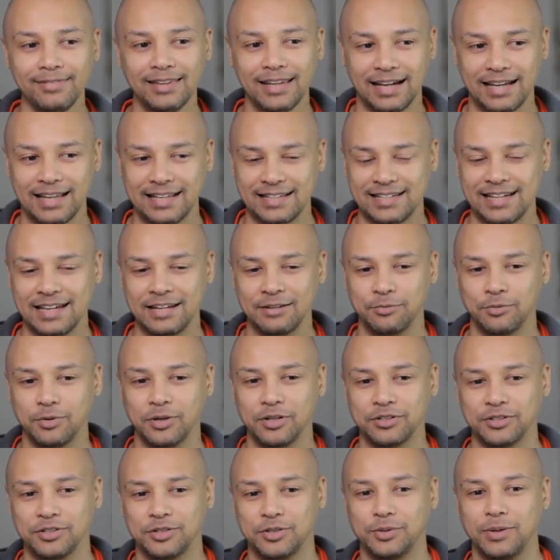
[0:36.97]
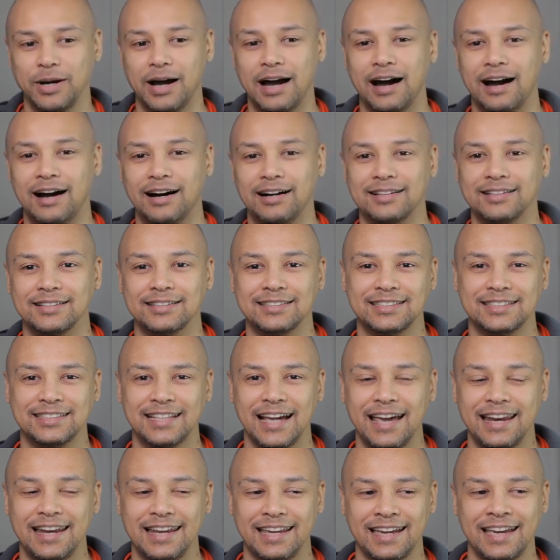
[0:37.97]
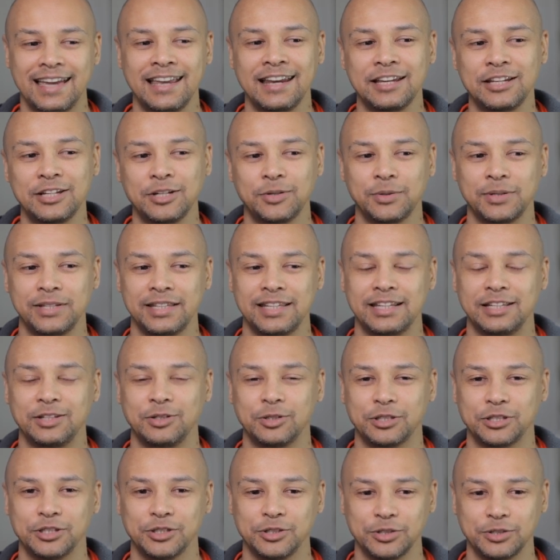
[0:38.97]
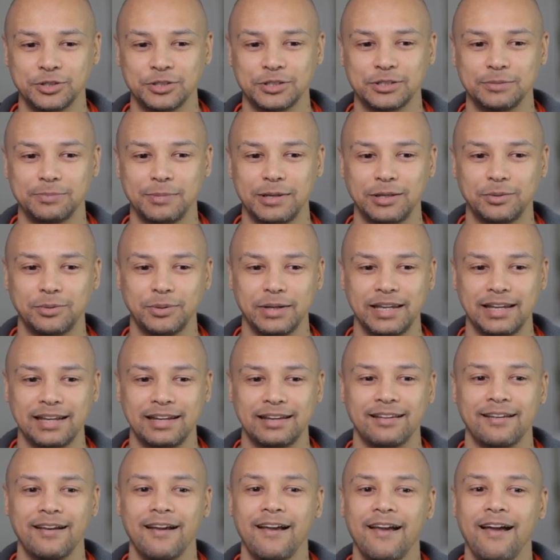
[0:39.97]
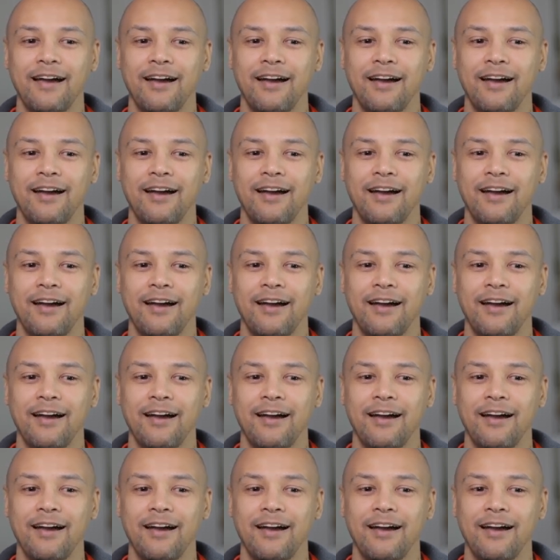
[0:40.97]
And then once you are signing in, you will need to choose between